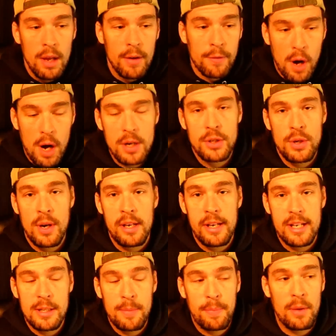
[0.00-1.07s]
For our shooting
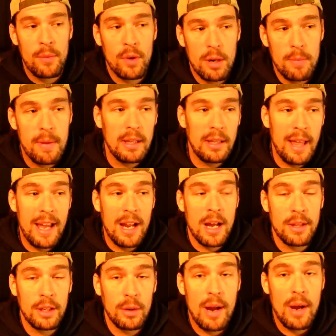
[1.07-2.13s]
discipline, we're going to be laying
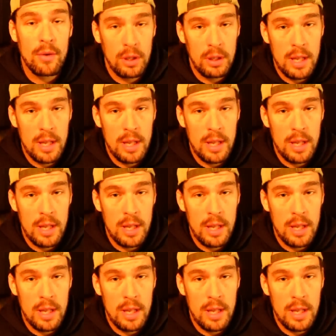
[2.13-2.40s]
on the ground